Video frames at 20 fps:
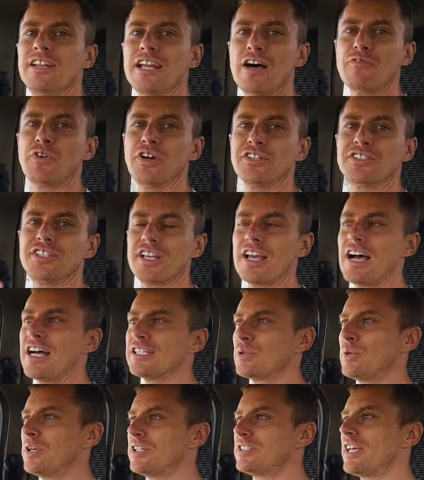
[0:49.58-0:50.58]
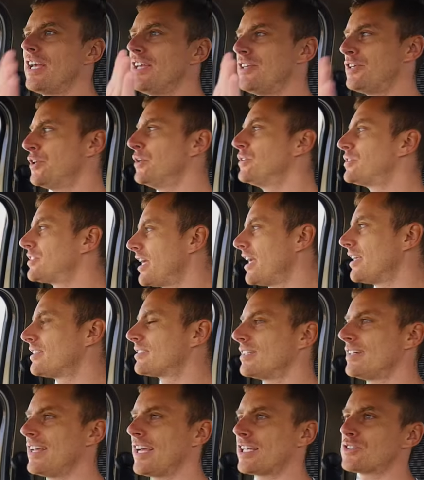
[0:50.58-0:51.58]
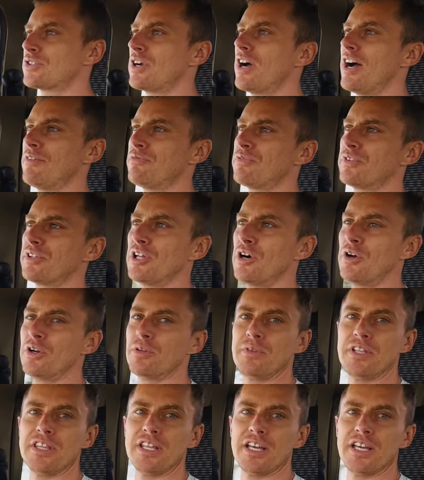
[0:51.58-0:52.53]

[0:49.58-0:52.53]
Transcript: Now, firstly, guys, I want to say a huge thanks to NextRide for loaning me